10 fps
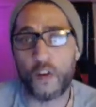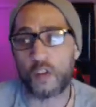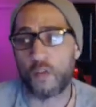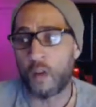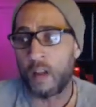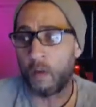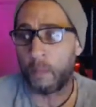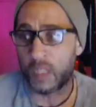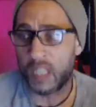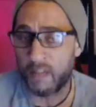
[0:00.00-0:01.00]
first of all, I hope
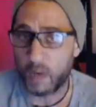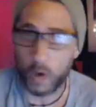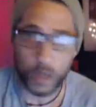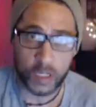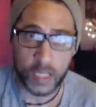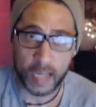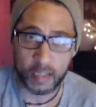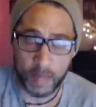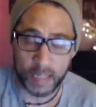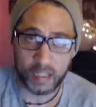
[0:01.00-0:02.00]
you're saving all your
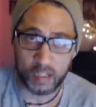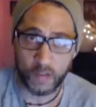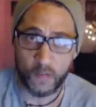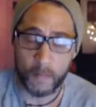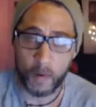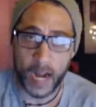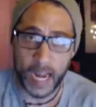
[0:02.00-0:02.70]
text messages from her